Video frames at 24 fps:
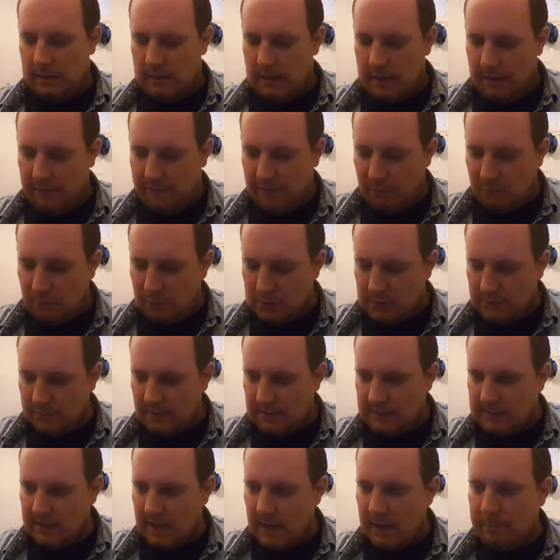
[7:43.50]
if it wasn't
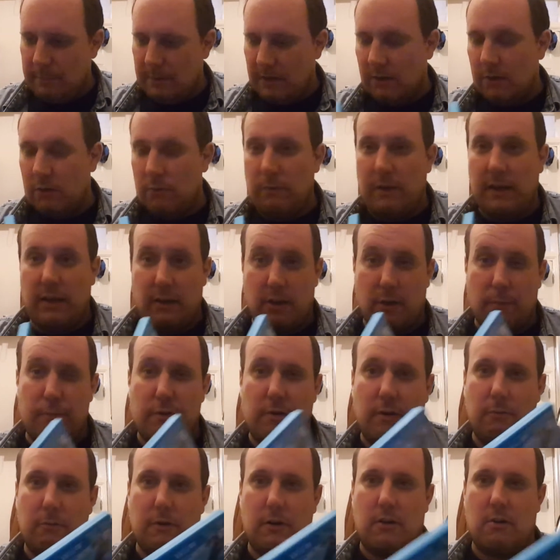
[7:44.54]
for this game being on the Wii U, I
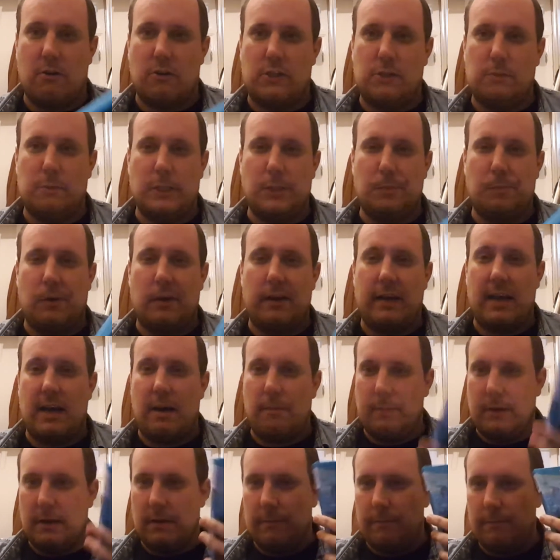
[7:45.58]
probably would have got a Switch by
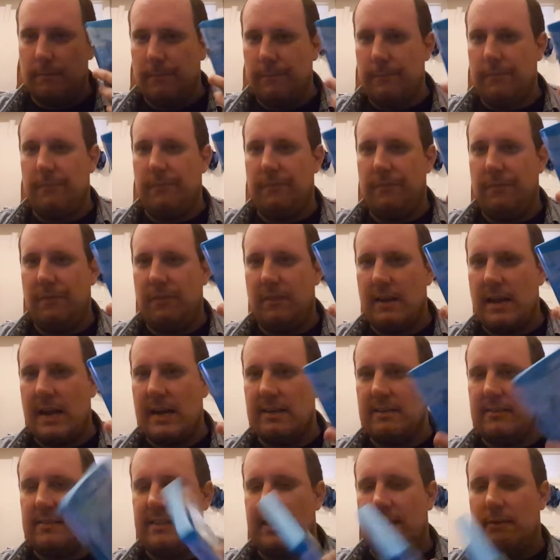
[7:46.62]
now, but
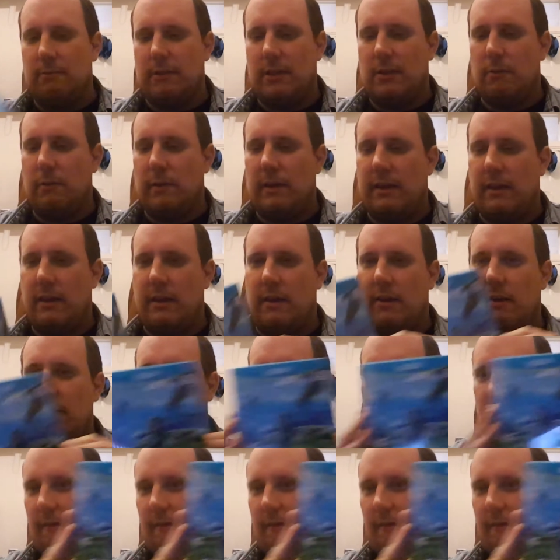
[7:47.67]
had to stick with the Wii U.